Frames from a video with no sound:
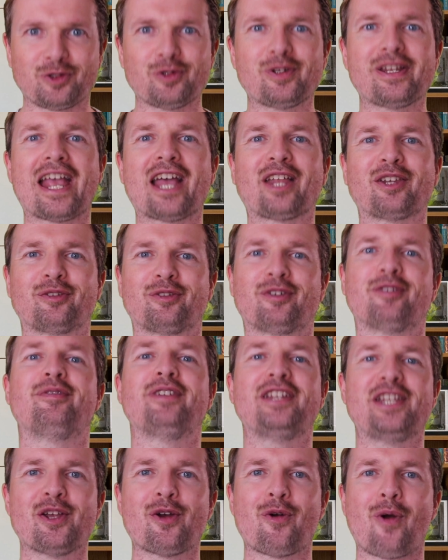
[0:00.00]
to the end of the
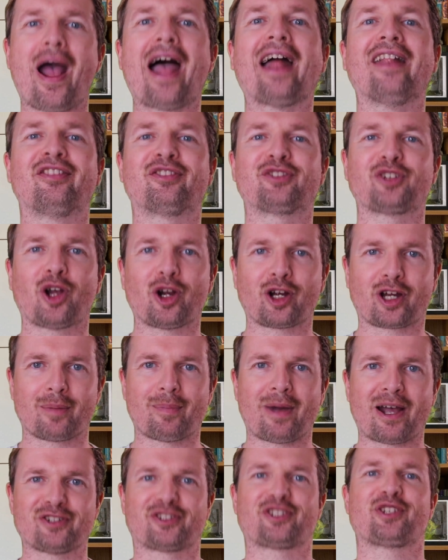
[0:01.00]
video and talk
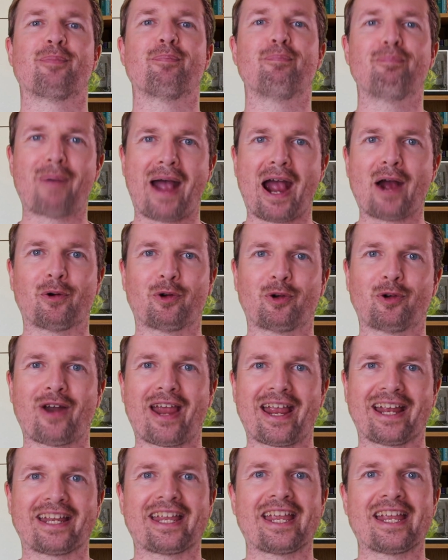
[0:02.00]
about some power
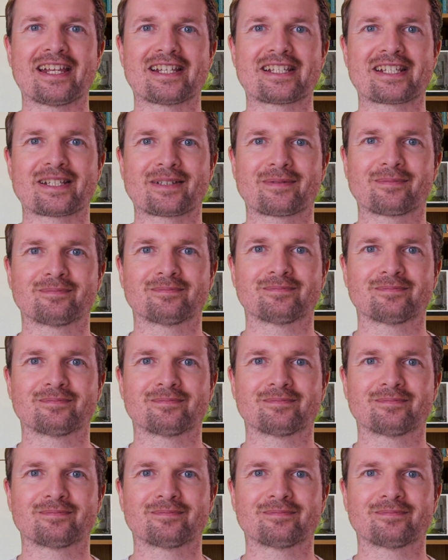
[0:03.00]
rankings.